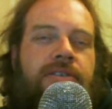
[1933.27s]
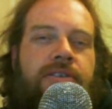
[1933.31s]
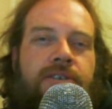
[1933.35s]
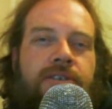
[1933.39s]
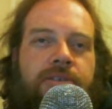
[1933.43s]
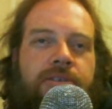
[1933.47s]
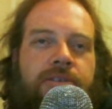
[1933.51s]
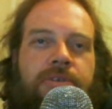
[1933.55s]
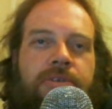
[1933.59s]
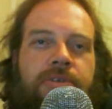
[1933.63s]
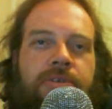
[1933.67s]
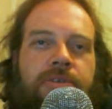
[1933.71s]
a
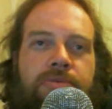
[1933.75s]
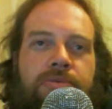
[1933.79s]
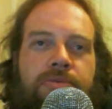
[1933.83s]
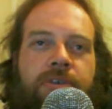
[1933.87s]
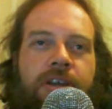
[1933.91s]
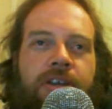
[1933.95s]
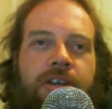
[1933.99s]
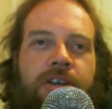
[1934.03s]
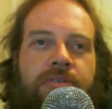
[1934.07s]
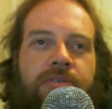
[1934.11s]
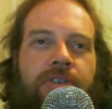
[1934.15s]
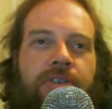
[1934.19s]
lot of people
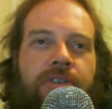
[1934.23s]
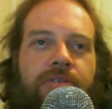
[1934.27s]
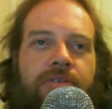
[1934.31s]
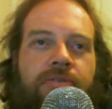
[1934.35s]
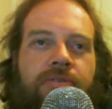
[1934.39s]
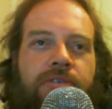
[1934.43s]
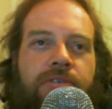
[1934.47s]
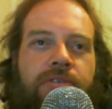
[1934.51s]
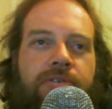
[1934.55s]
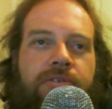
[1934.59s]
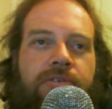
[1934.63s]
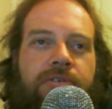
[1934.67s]
waiting for
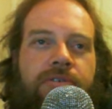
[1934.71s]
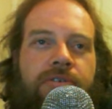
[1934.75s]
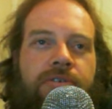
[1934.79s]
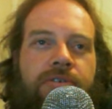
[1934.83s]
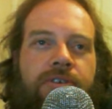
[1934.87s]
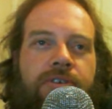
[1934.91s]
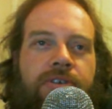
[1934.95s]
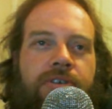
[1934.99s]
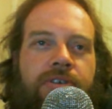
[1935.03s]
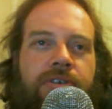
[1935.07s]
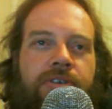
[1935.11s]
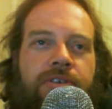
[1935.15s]
that review.
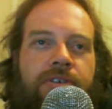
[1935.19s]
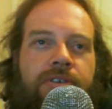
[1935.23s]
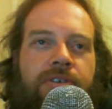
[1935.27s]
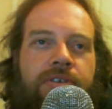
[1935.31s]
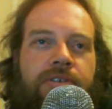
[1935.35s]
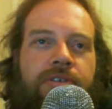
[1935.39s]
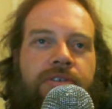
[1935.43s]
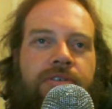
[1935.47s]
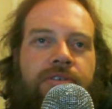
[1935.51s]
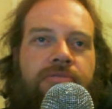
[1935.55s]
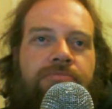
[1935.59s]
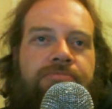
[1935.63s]

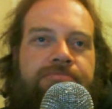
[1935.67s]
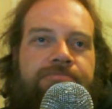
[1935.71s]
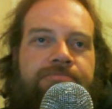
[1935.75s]
So,